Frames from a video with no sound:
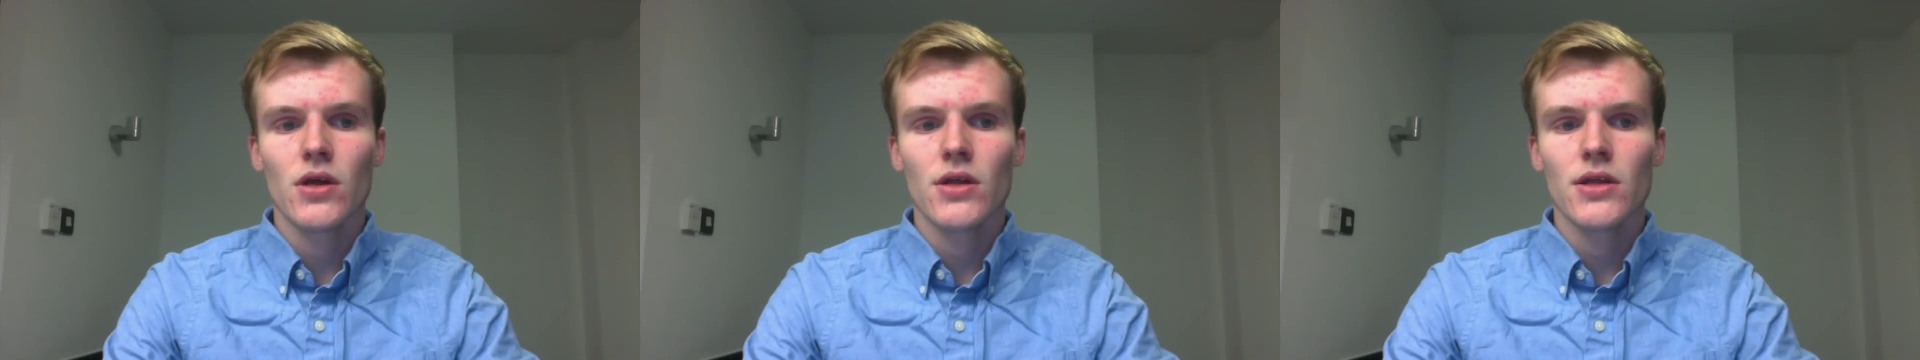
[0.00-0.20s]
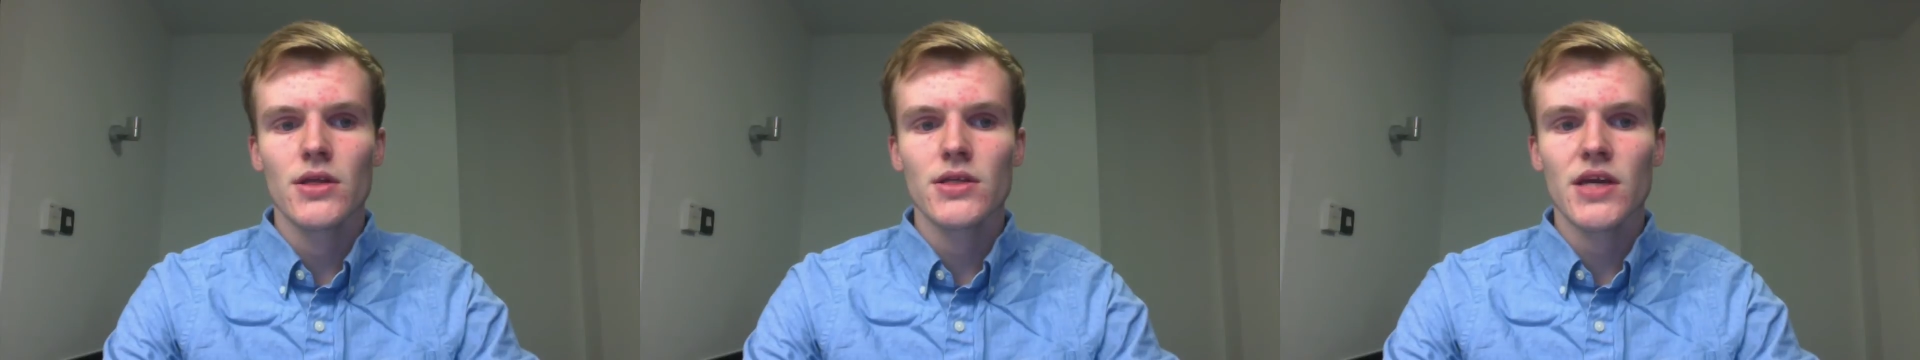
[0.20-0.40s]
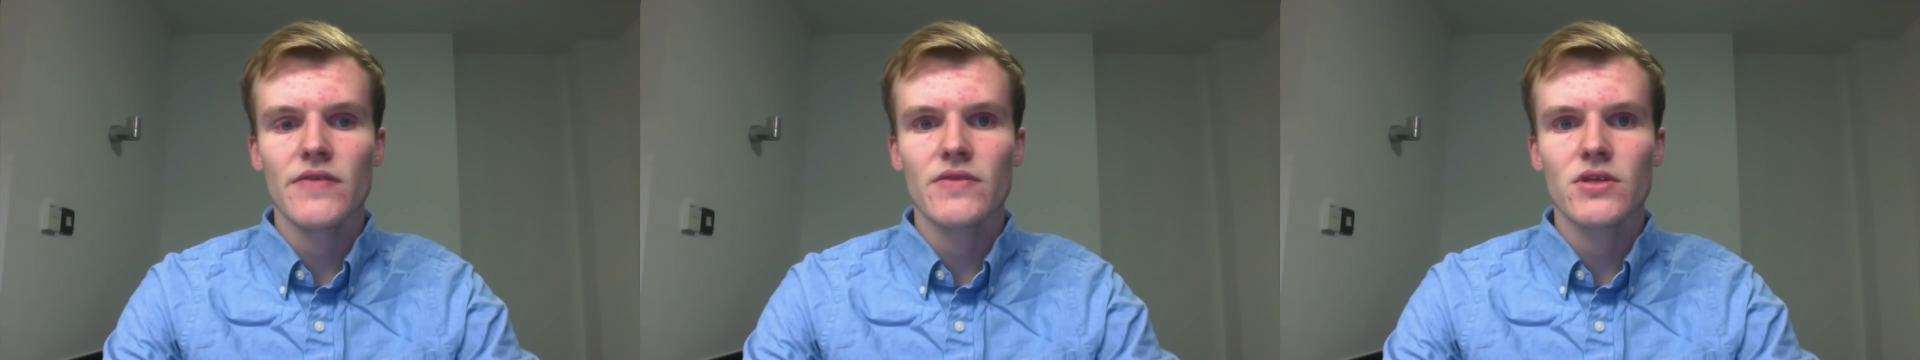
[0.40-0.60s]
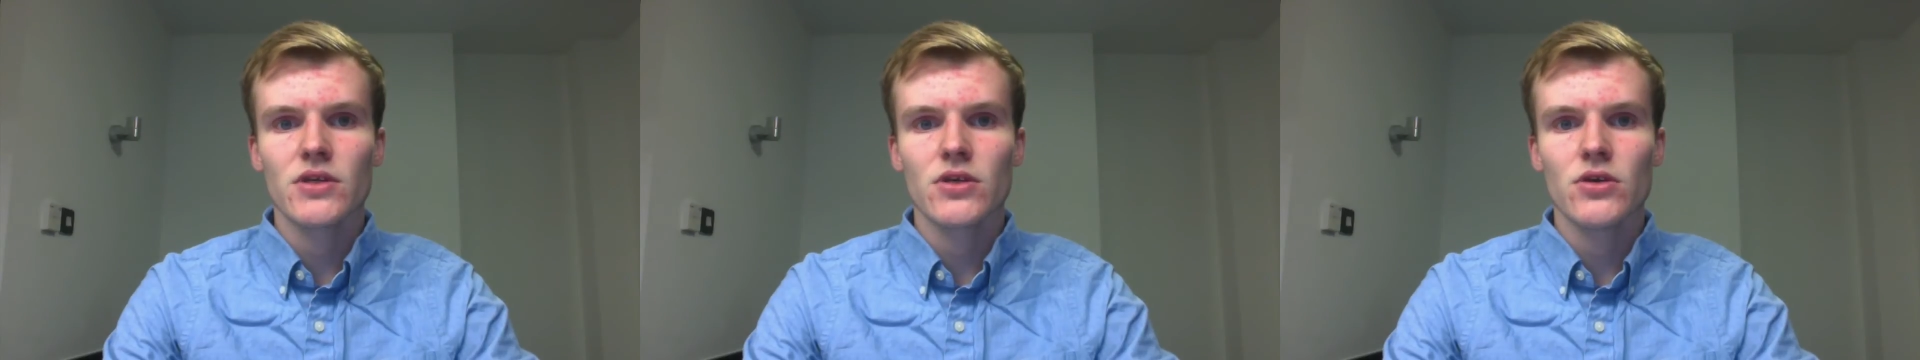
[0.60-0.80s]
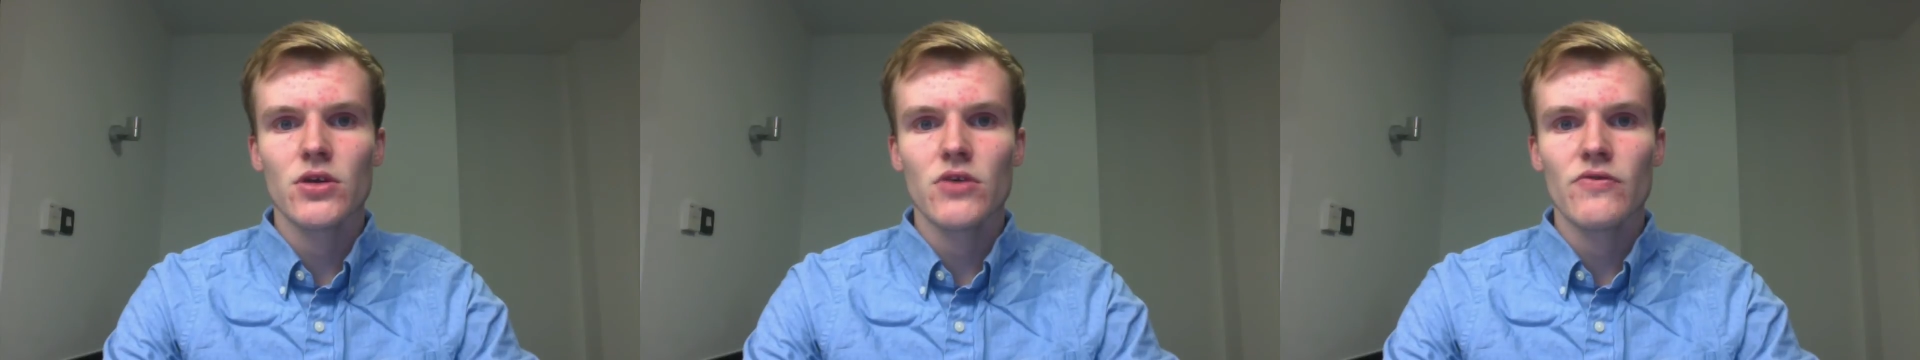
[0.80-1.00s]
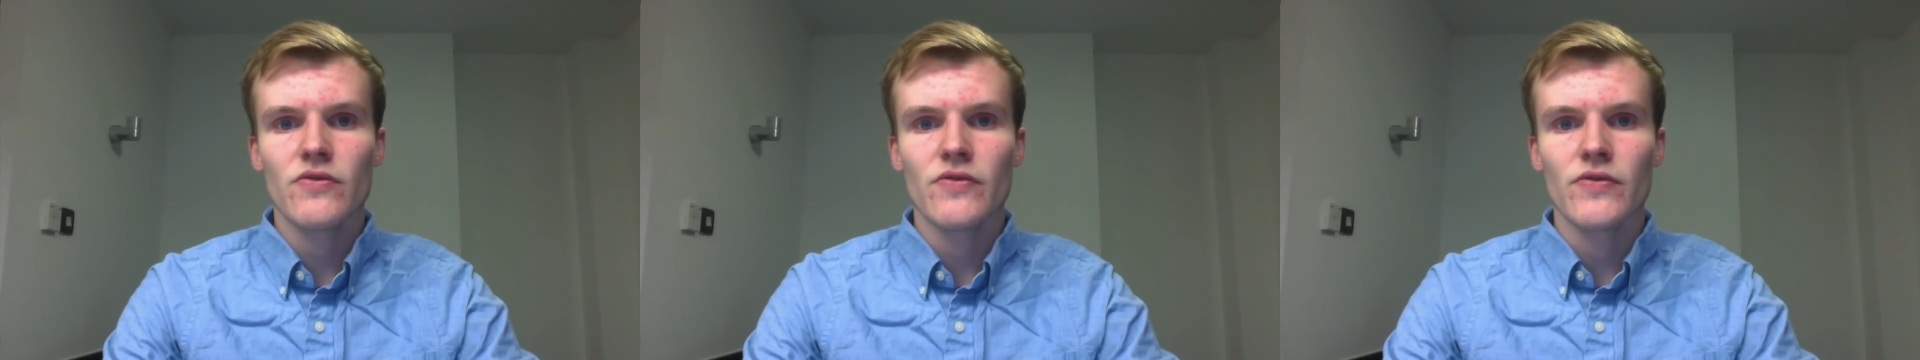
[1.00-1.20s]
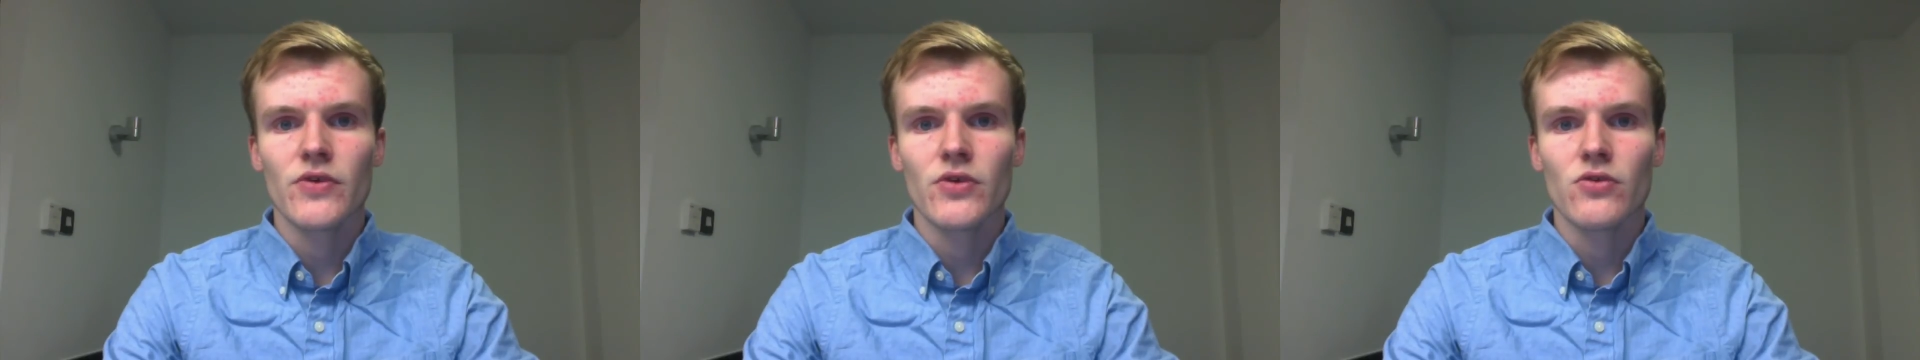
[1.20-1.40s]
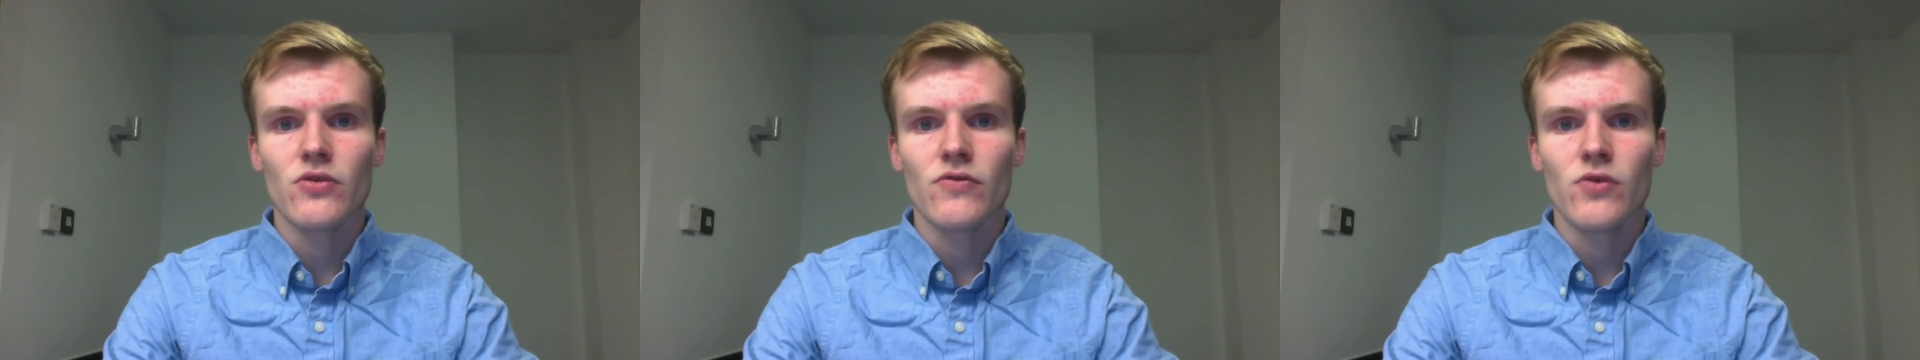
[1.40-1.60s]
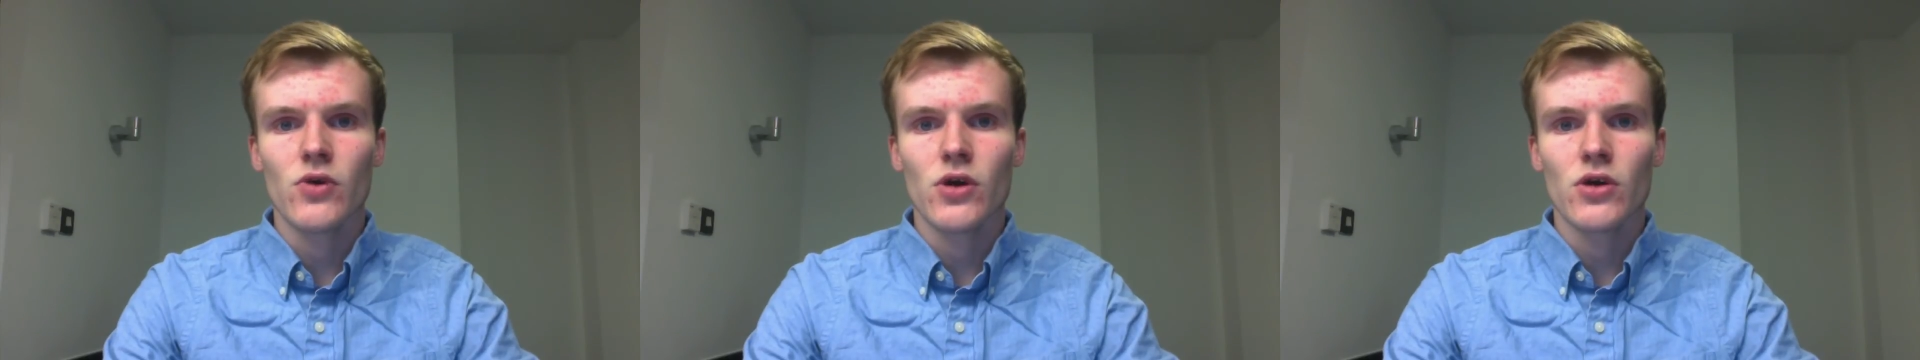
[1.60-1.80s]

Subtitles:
This gave us a good overview of what our